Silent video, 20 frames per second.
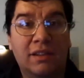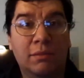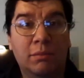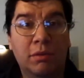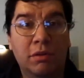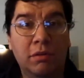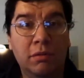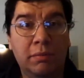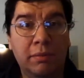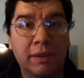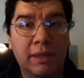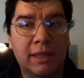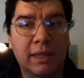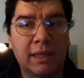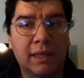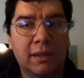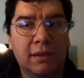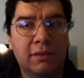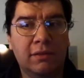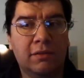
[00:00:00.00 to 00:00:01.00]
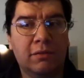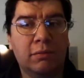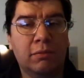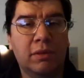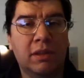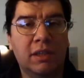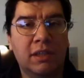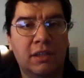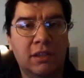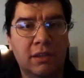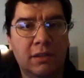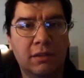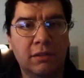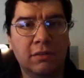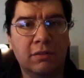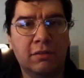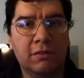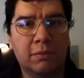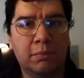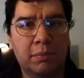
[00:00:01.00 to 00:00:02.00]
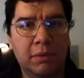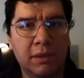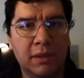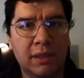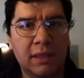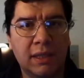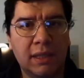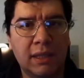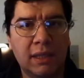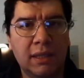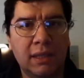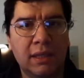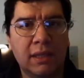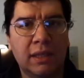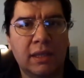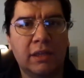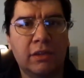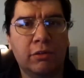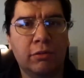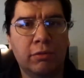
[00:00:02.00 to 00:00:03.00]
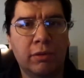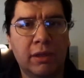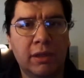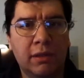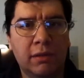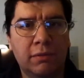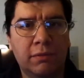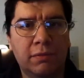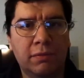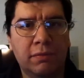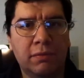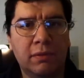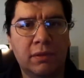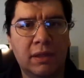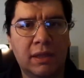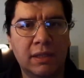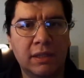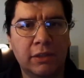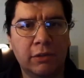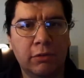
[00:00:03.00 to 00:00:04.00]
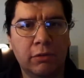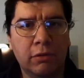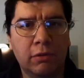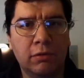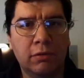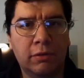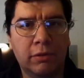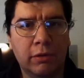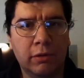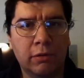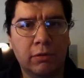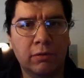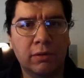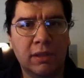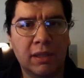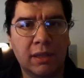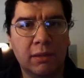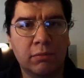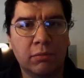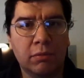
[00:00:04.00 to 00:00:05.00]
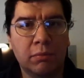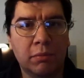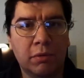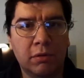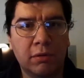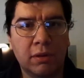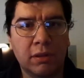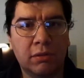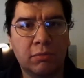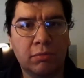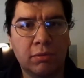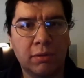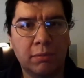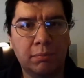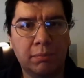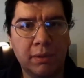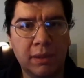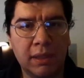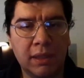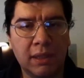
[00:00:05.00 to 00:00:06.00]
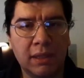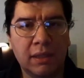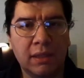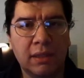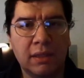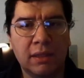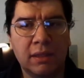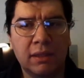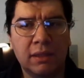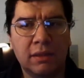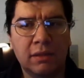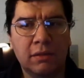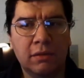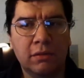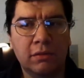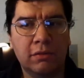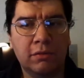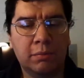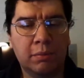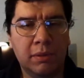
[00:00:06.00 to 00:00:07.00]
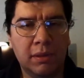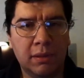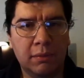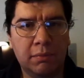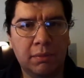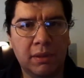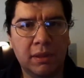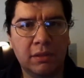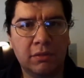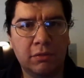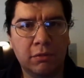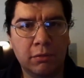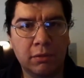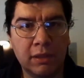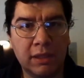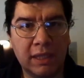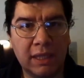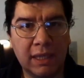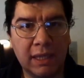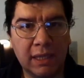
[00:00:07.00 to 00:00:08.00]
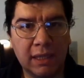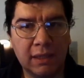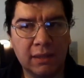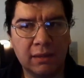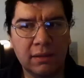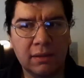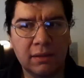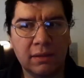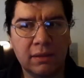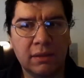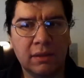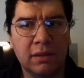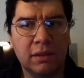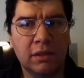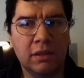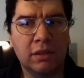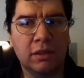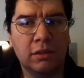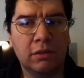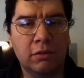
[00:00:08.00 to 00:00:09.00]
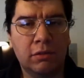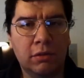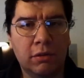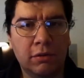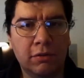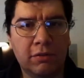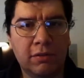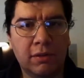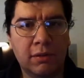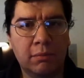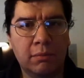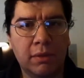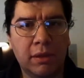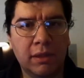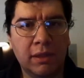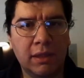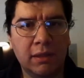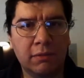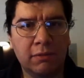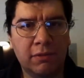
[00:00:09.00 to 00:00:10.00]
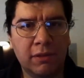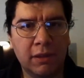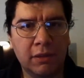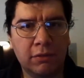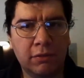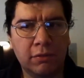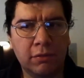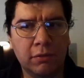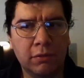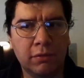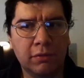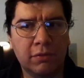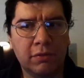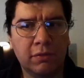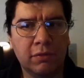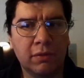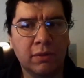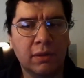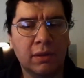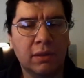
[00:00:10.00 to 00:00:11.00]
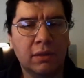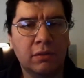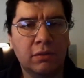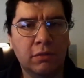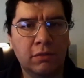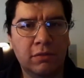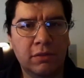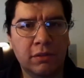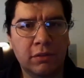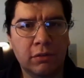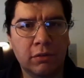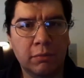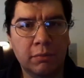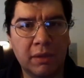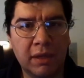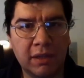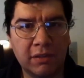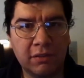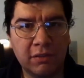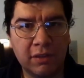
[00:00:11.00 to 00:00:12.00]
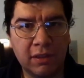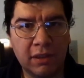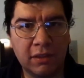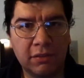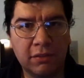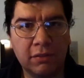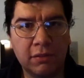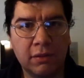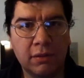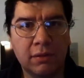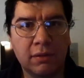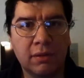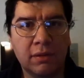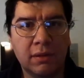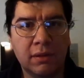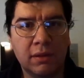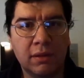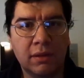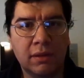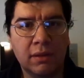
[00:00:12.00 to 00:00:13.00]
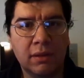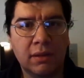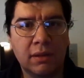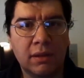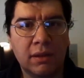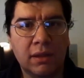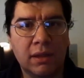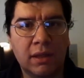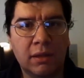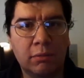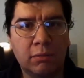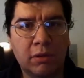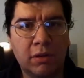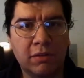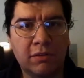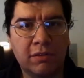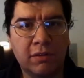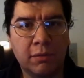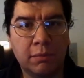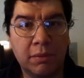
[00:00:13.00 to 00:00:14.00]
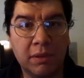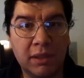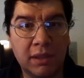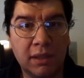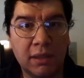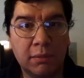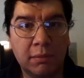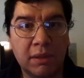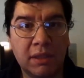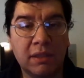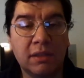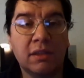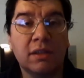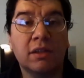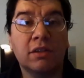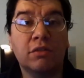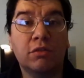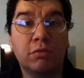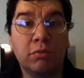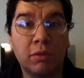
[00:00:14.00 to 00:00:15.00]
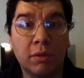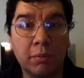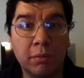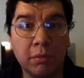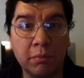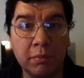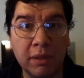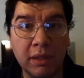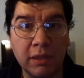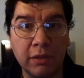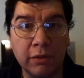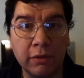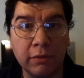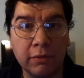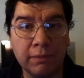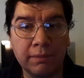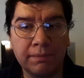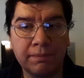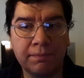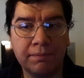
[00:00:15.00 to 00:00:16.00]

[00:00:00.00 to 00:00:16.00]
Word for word: The movie begins when a young, spunky, and creative nine year old girl named Ramona Quimby is played by Joey King, who goes on many adventures using her imagination and wants up becoming a troublemaker.